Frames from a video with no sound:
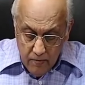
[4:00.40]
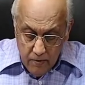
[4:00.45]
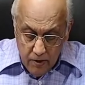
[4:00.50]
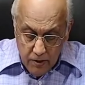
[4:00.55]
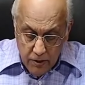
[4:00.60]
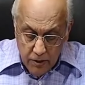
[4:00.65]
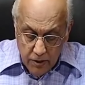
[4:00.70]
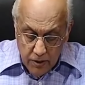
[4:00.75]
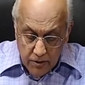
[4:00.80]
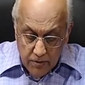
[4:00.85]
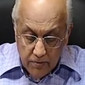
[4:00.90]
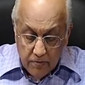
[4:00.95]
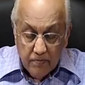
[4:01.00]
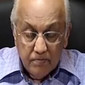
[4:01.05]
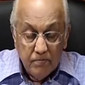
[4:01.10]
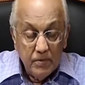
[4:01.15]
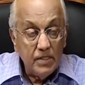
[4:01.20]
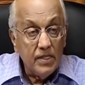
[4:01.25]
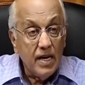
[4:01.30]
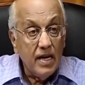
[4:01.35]
which is
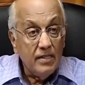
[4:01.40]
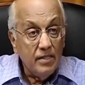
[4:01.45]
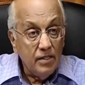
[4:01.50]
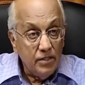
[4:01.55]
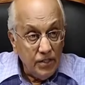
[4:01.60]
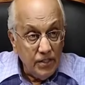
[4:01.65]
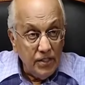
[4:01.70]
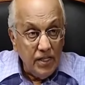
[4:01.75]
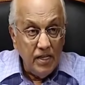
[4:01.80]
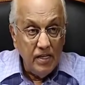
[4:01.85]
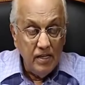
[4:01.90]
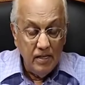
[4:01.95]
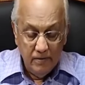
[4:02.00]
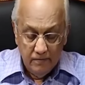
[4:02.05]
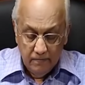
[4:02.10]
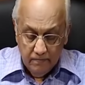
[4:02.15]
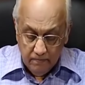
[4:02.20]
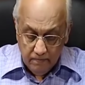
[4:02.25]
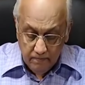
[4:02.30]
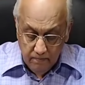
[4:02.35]
beside the sea.
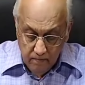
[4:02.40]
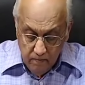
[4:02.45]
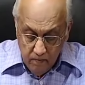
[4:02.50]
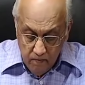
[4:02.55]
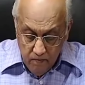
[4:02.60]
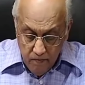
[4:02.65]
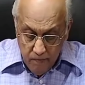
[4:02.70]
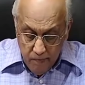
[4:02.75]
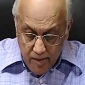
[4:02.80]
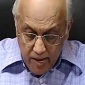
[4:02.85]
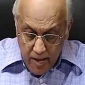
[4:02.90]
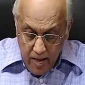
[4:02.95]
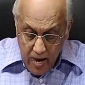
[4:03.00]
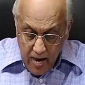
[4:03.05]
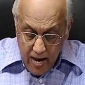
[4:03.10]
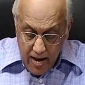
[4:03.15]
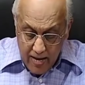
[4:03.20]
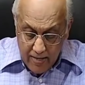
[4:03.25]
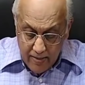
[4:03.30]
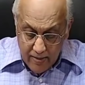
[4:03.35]

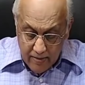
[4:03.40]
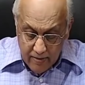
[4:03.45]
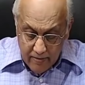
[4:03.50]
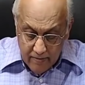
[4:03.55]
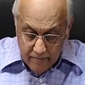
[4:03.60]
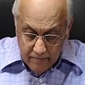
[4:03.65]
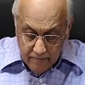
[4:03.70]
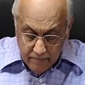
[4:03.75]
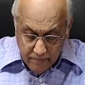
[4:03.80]
And